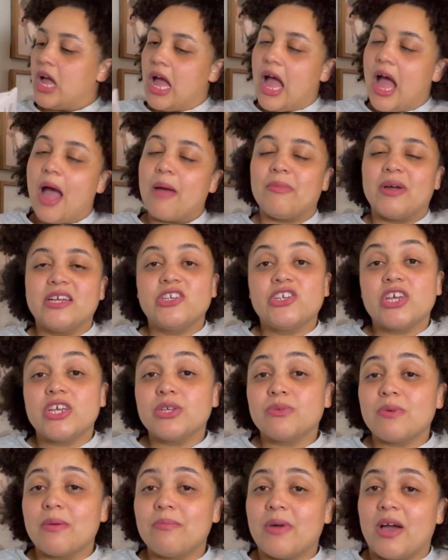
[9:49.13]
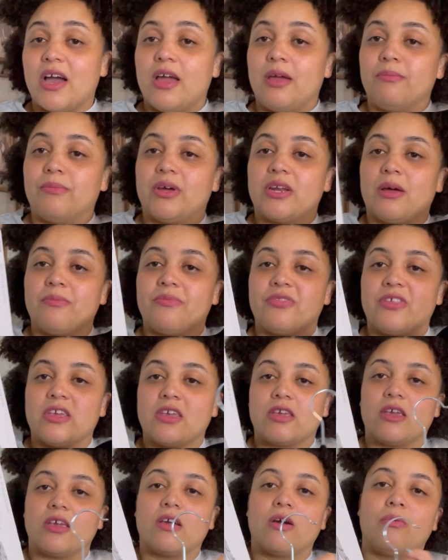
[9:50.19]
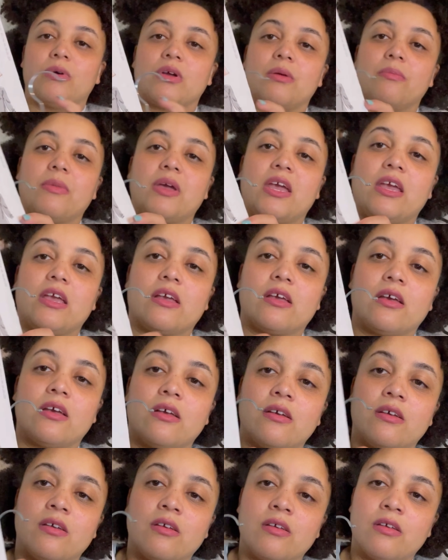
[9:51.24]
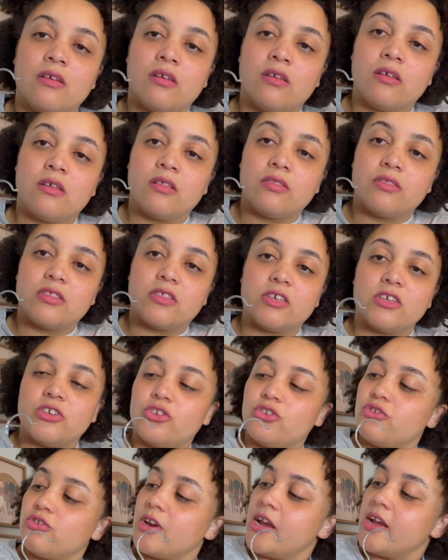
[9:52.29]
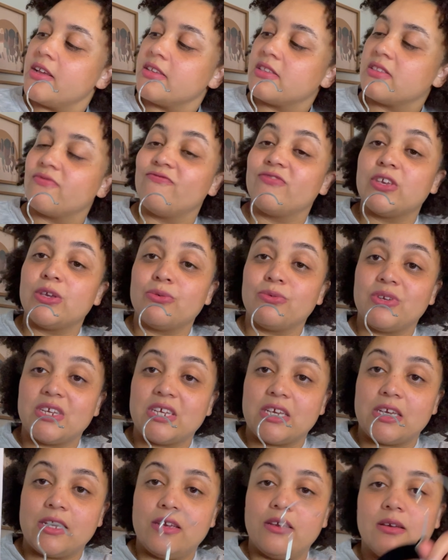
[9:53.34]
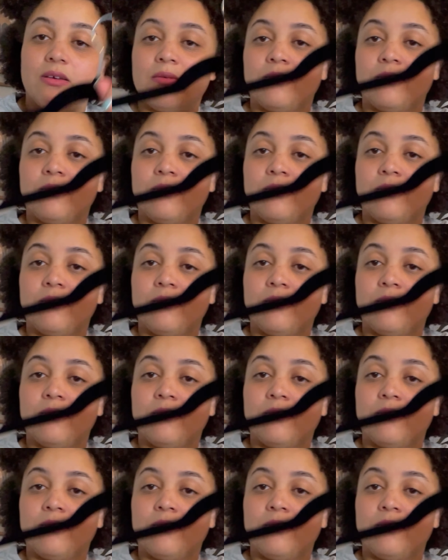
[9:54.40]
I might change my mind, but I'm thinking I want to make this dress view D